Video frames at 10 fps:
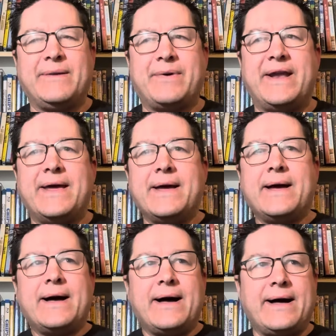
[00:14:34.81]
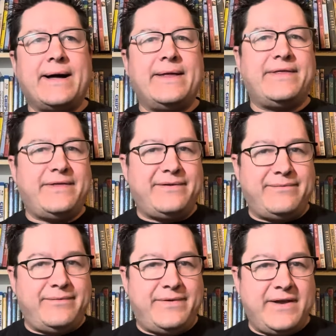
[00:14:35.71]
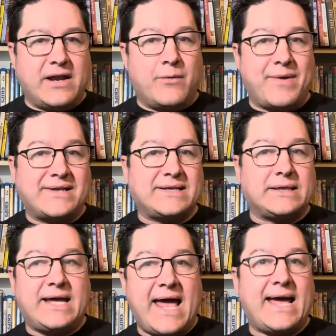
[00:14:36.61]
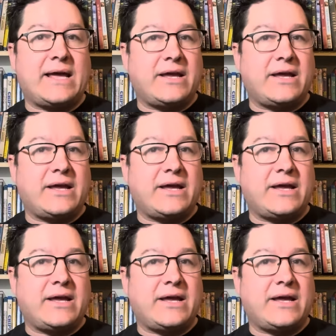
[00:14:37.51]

But, you know, basically, hey,